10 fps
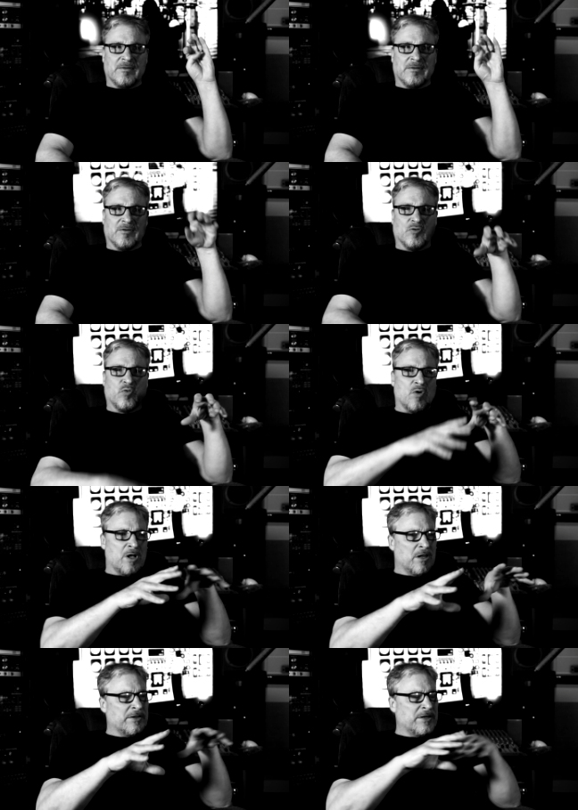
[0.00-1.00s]
the
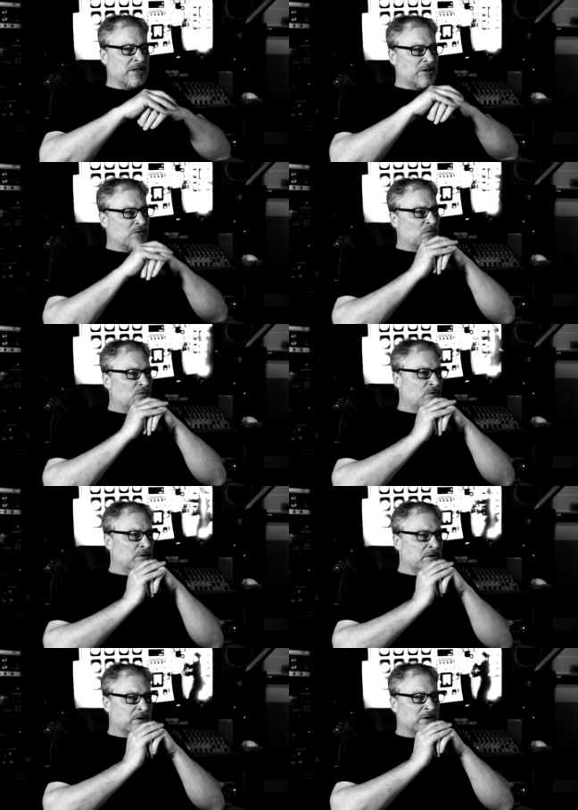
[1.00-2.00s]
quality
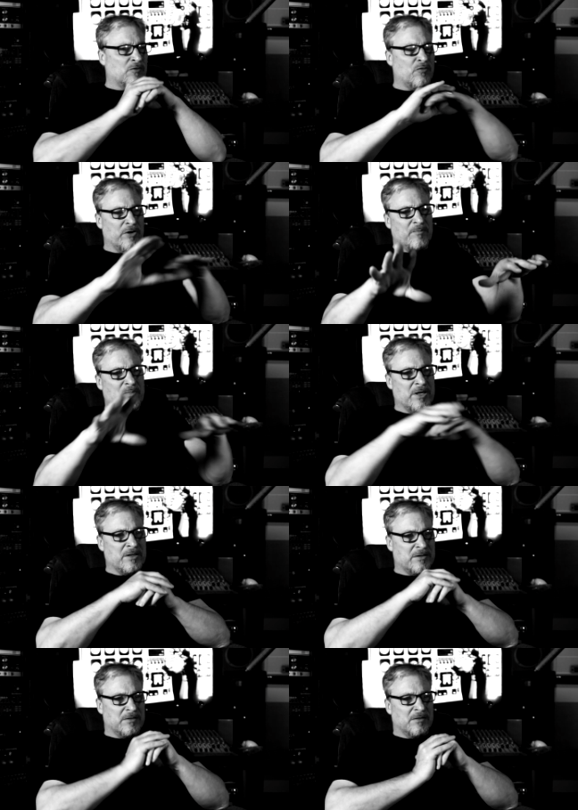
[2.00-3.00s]
or
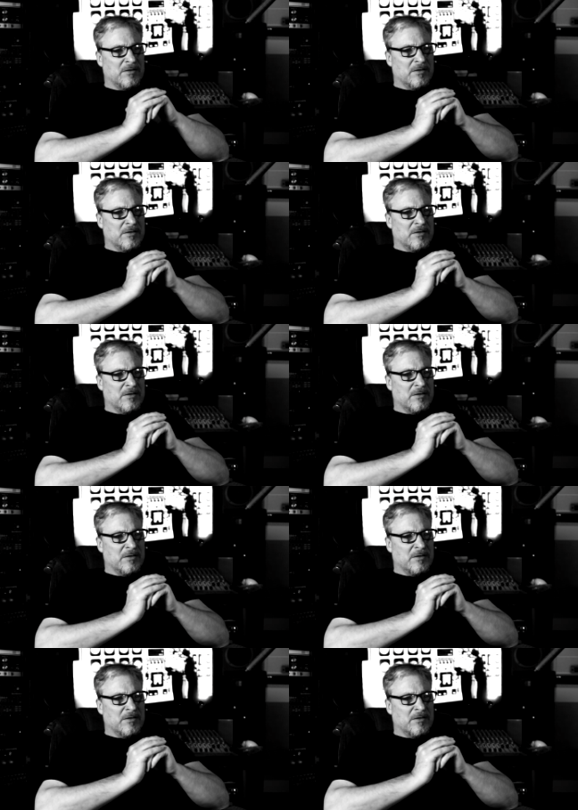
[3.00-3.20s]
equipment,